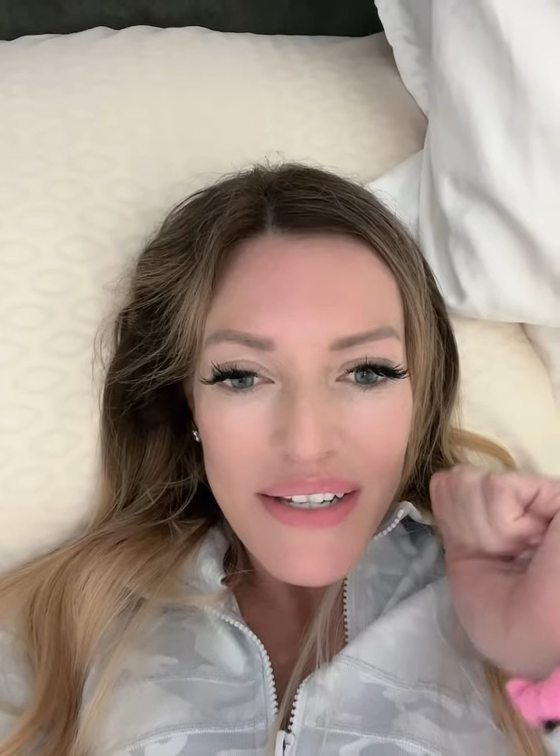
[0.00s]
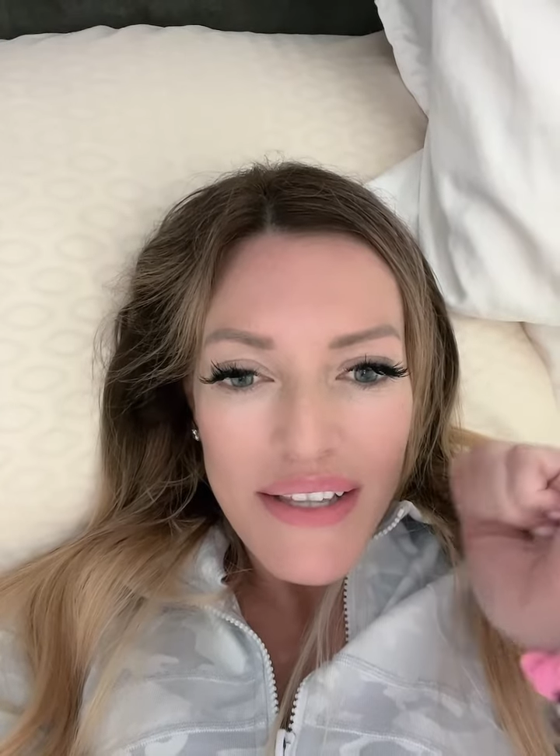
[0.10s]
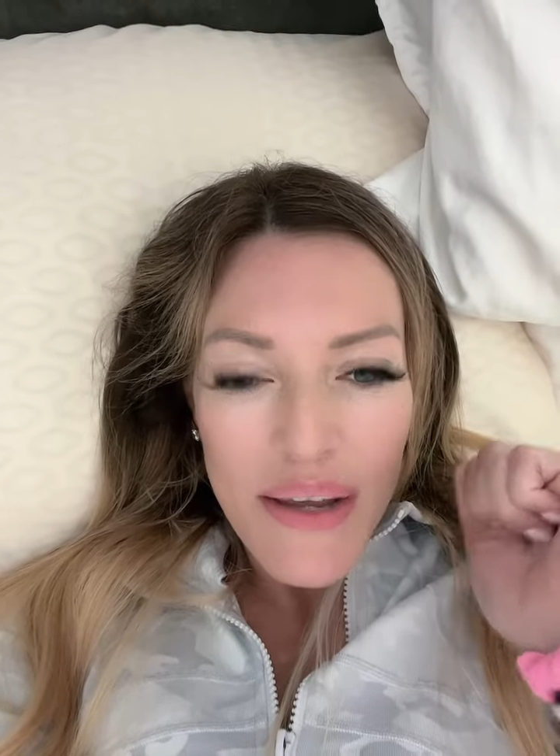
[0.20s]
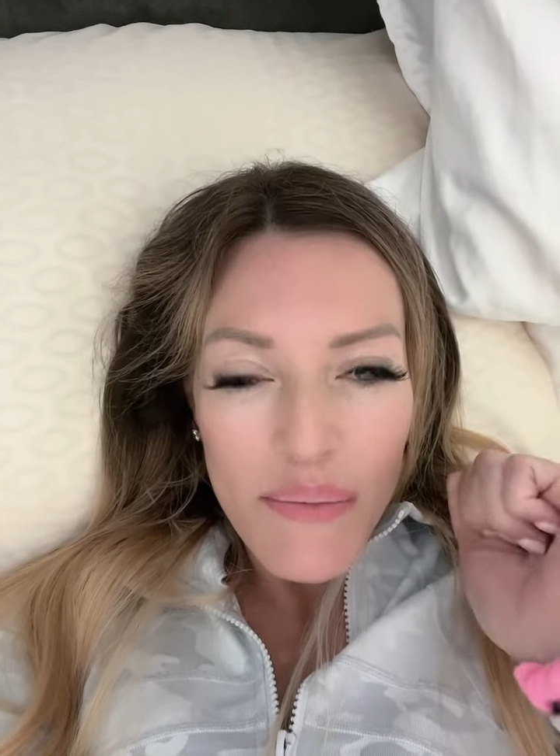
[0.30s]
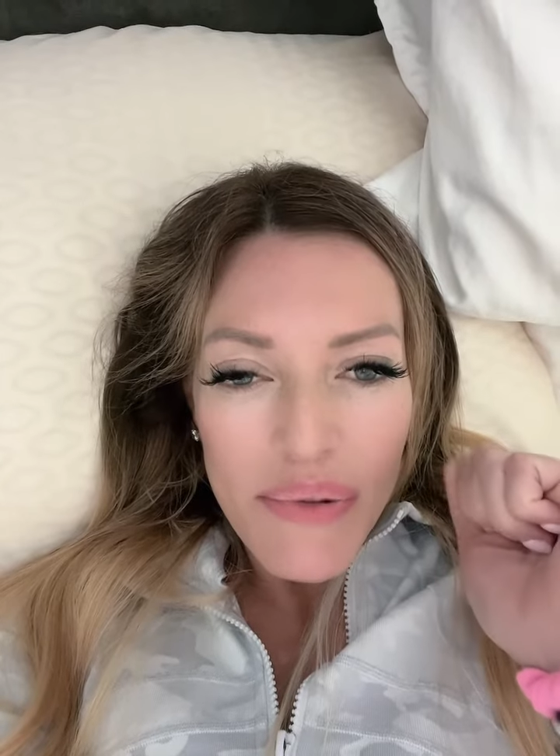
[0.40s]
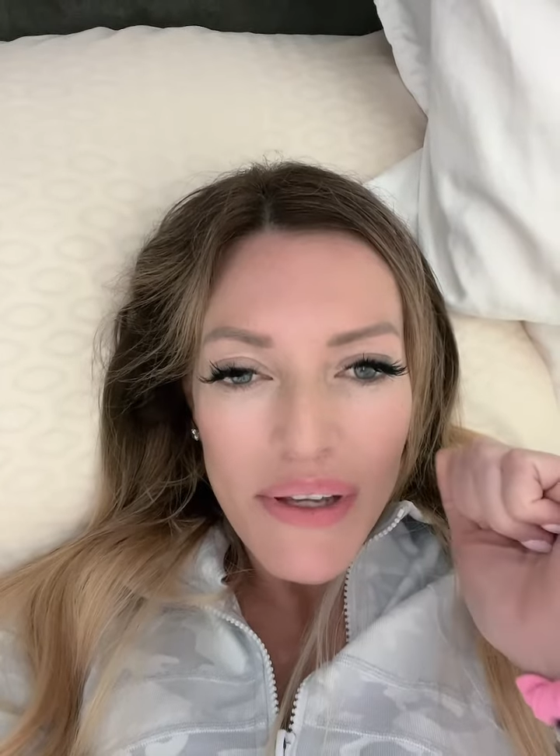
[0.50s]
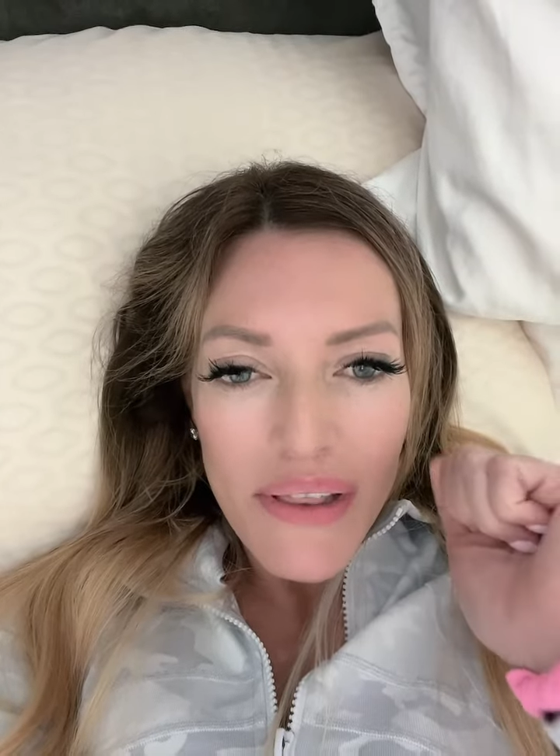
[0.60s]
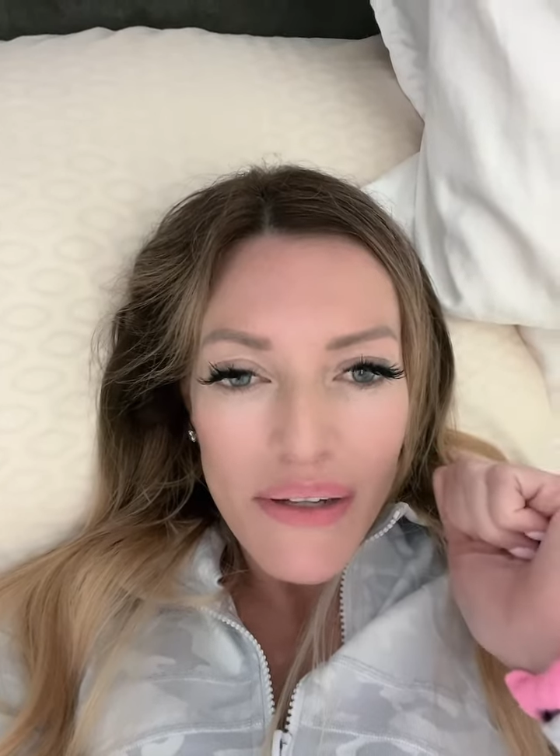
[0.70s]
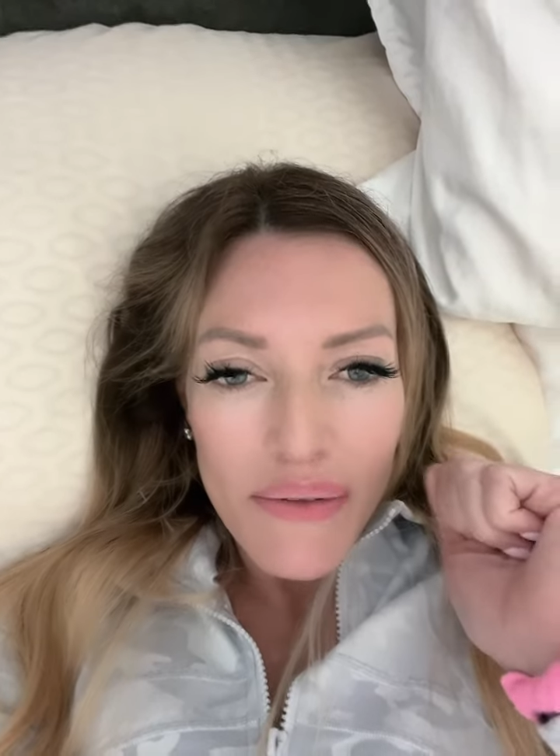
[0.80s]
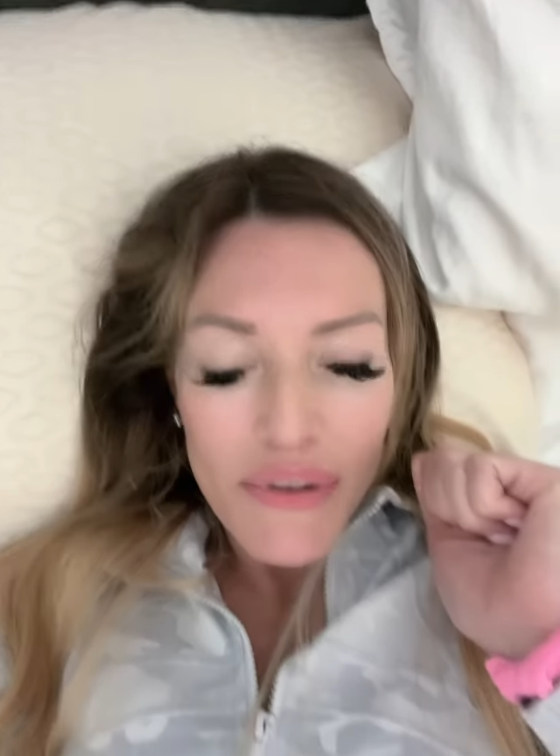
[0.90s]
And that
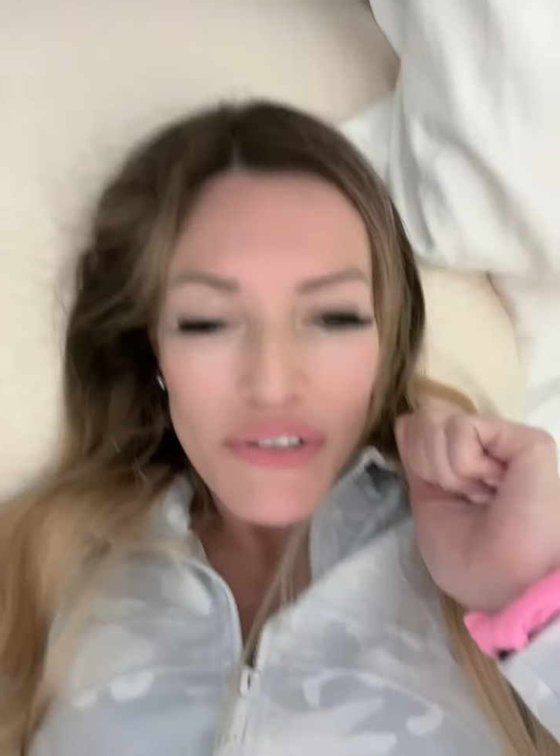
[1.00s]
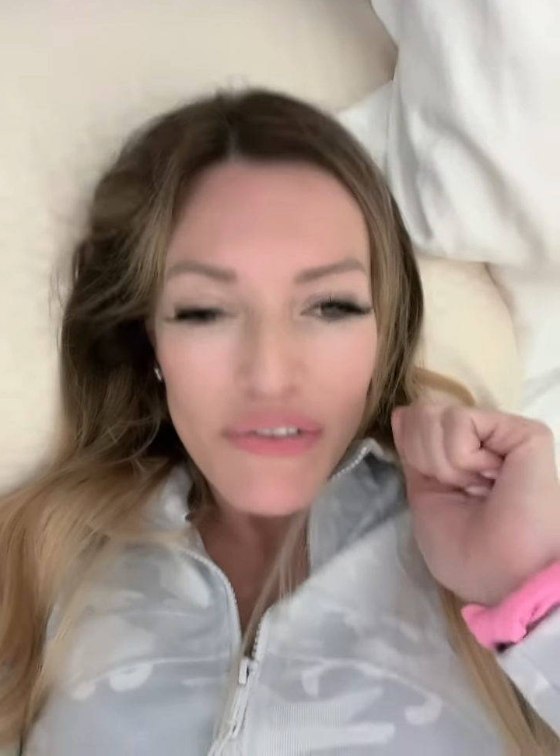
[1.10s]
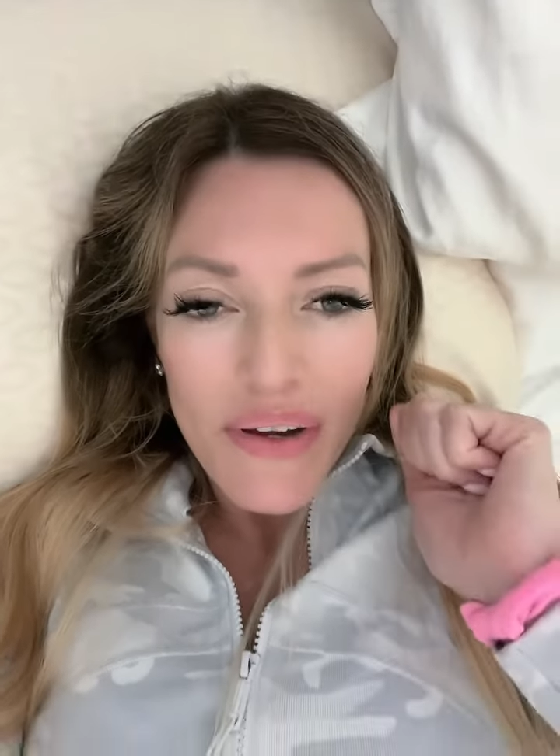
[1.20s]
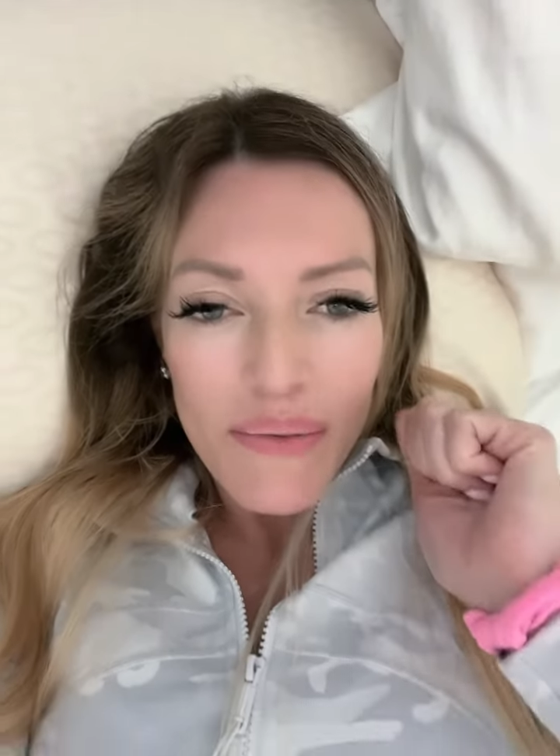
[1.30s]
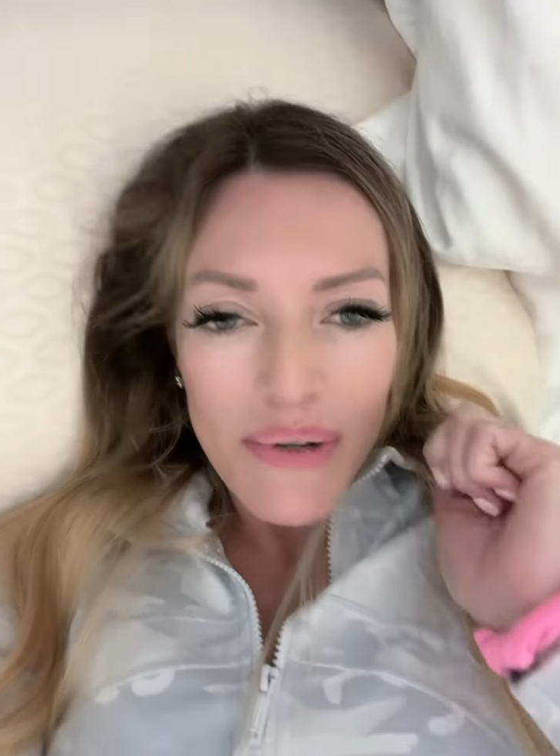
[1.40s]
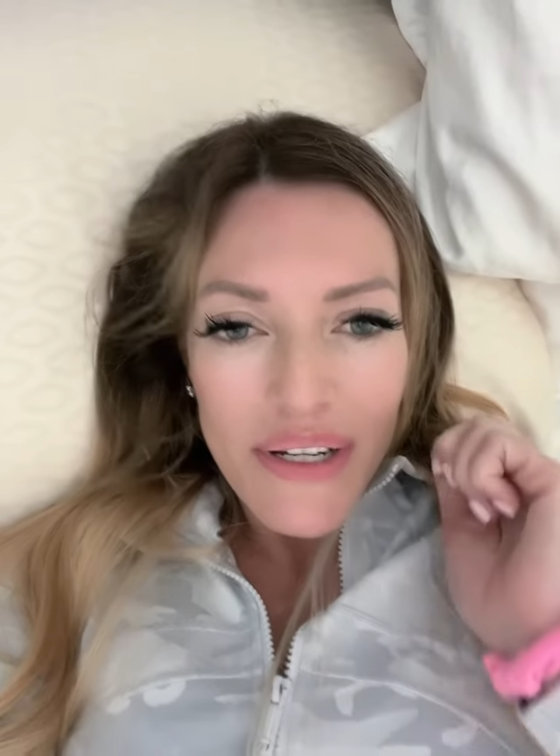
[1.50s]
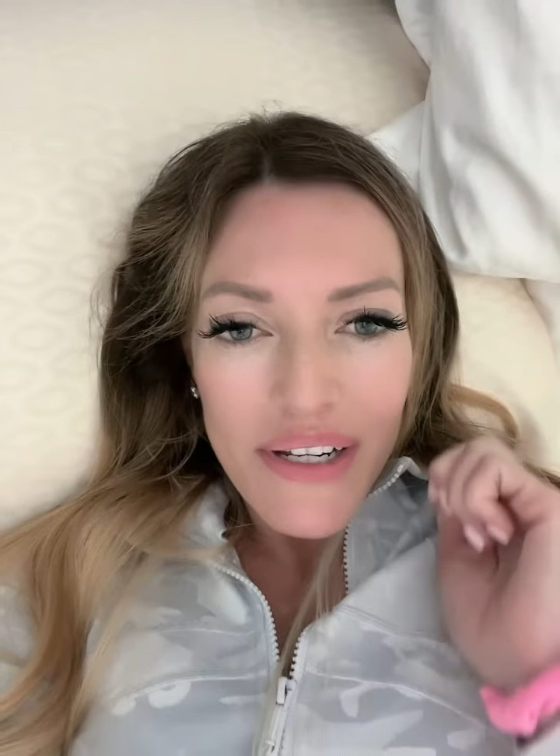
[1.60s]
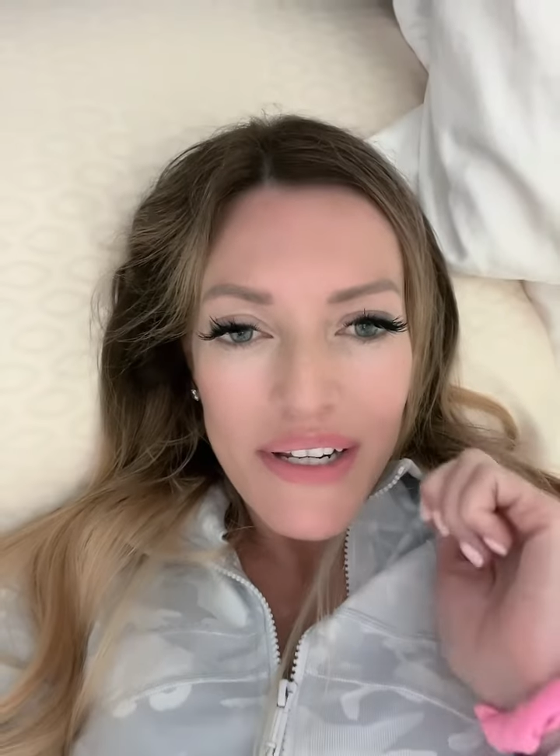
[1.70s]
platelet rich fibrin